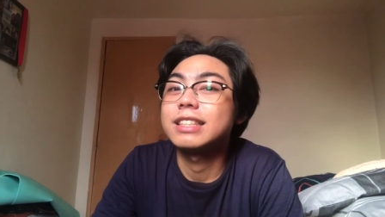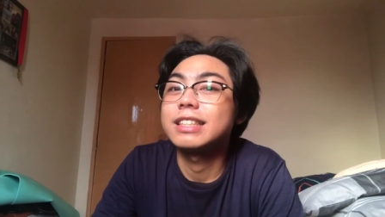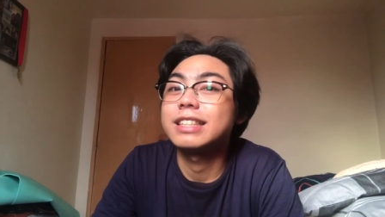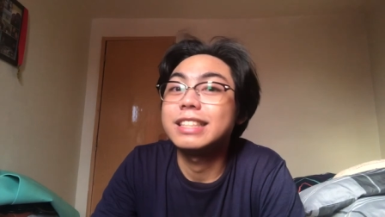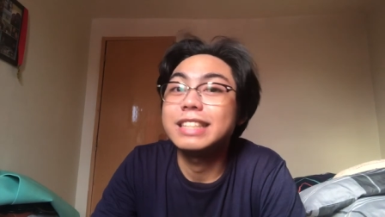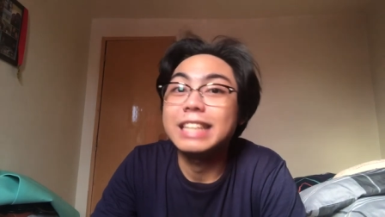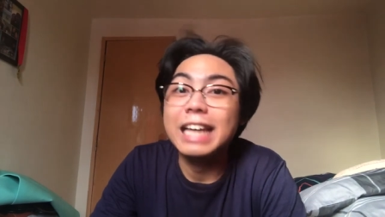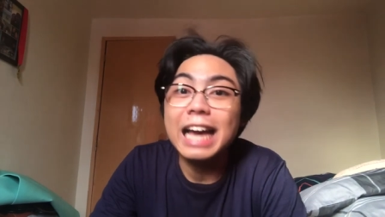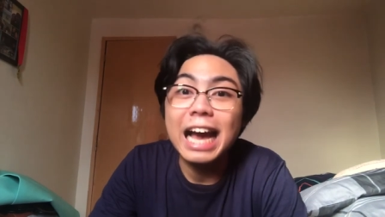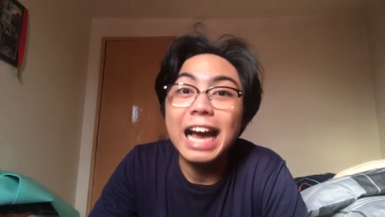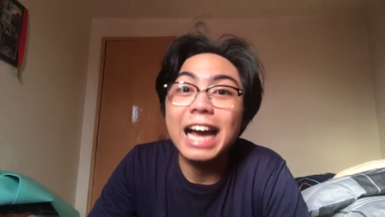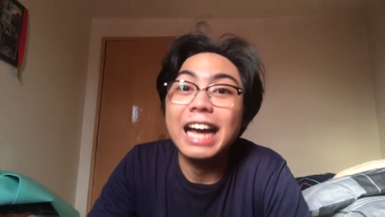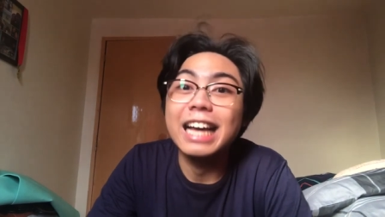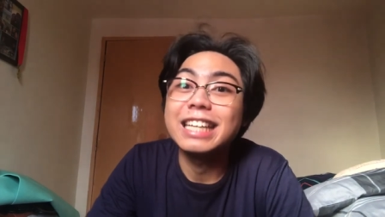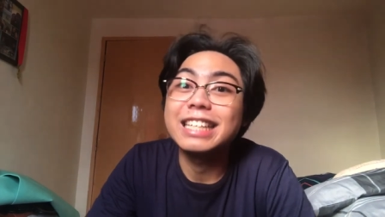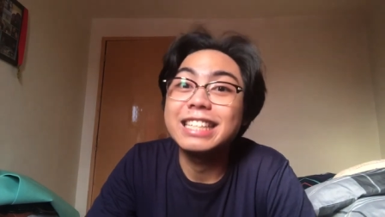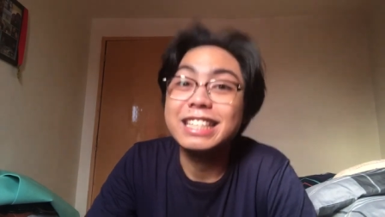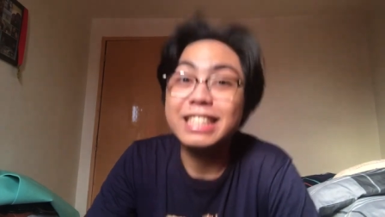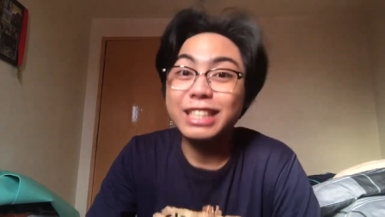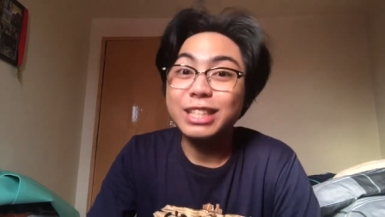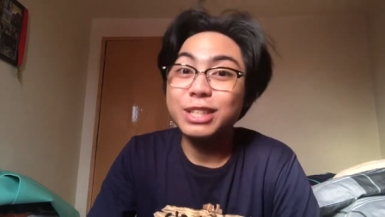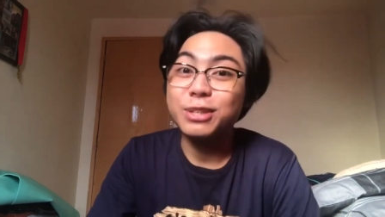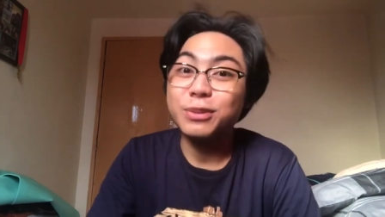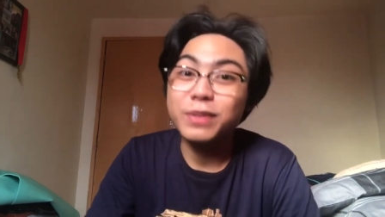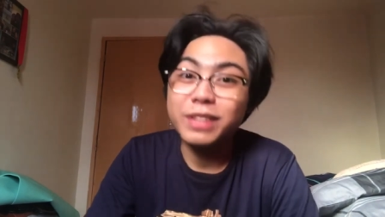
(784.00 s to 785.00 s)
yeah,
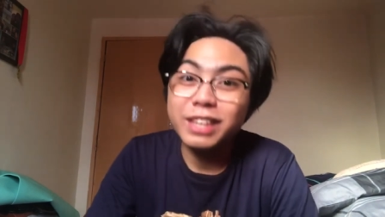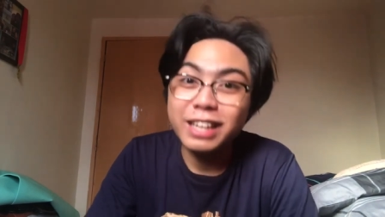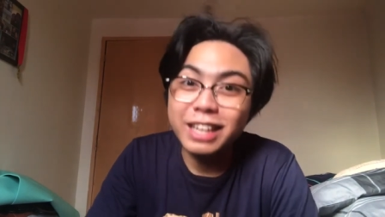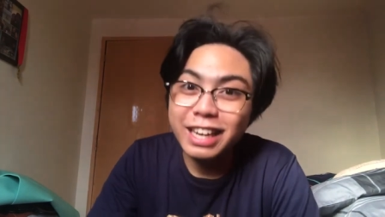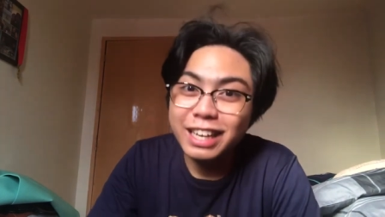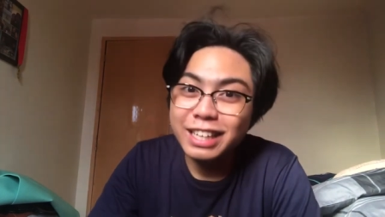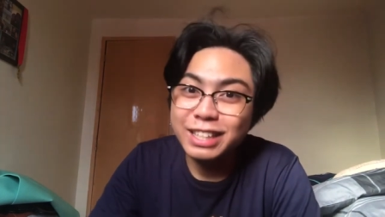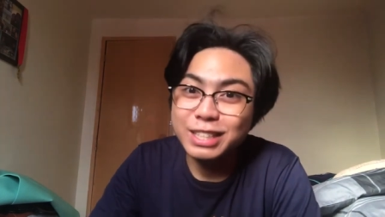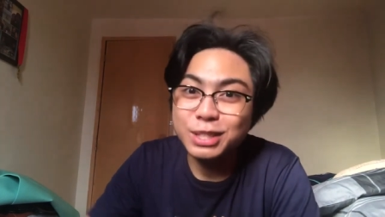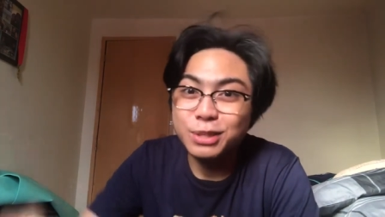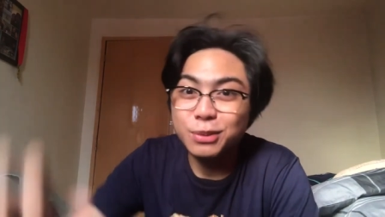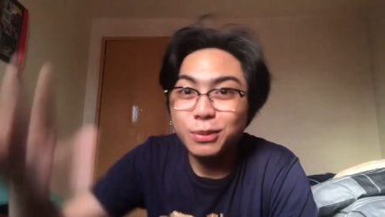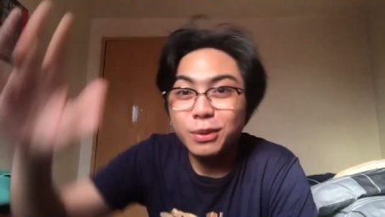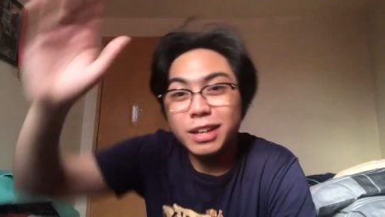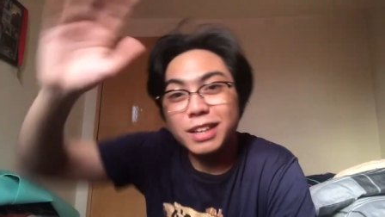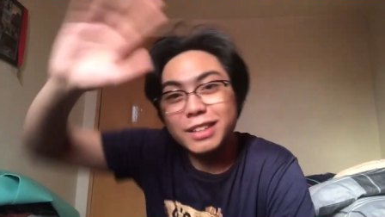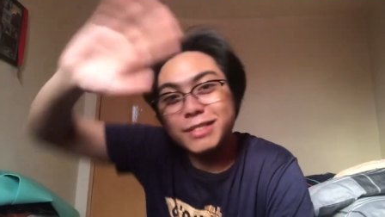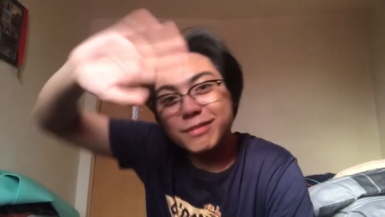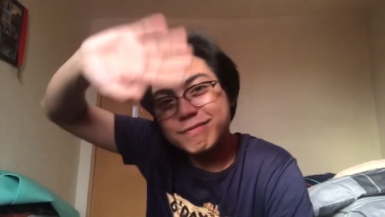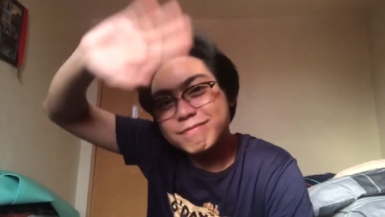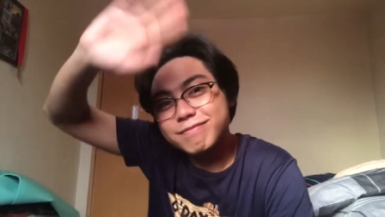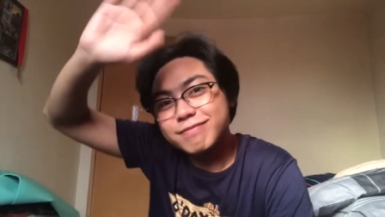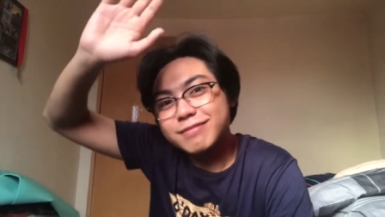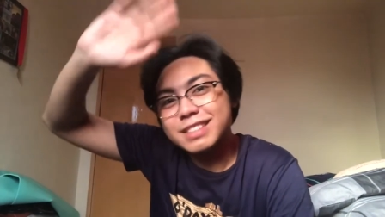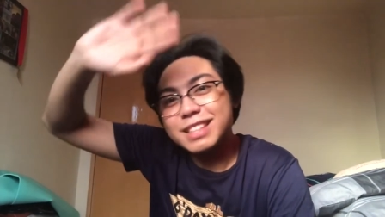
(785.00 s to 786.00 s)
see you in the next one.
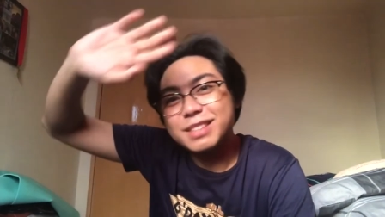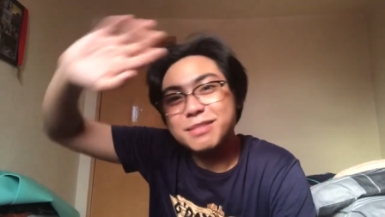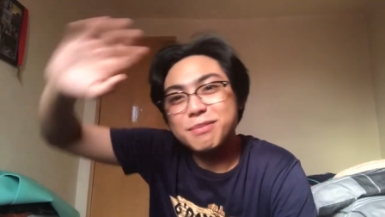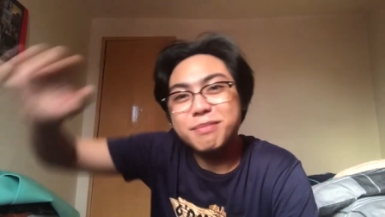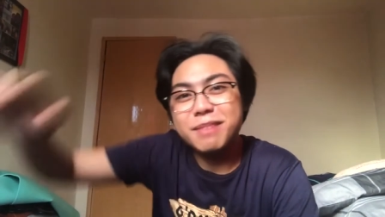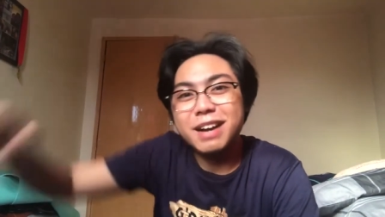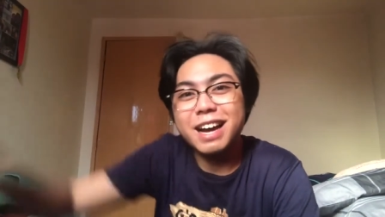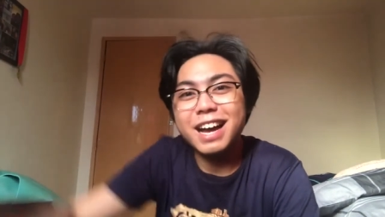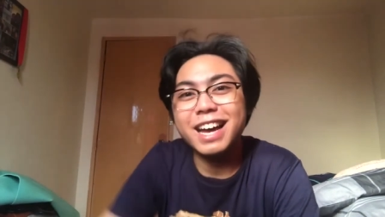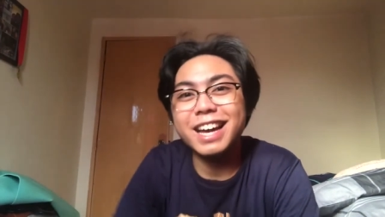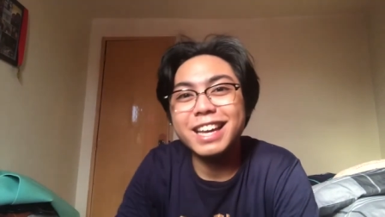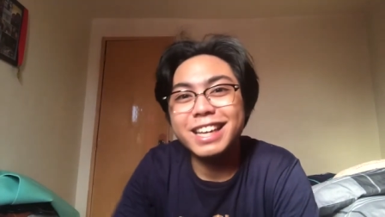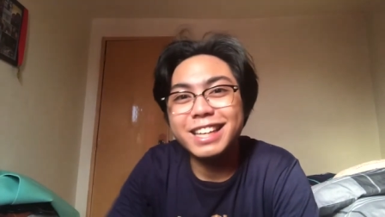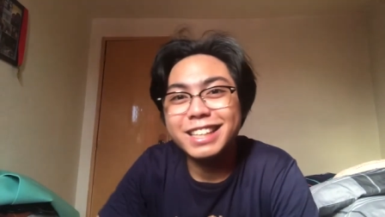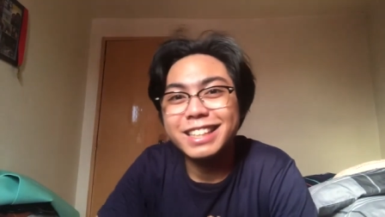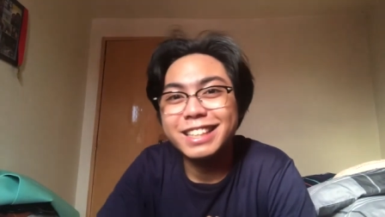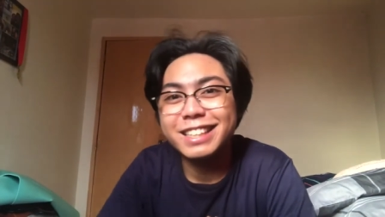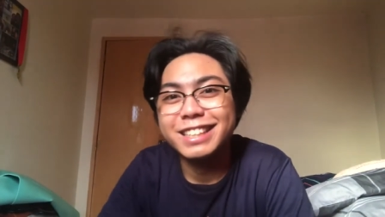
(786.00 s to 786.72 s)
Bye!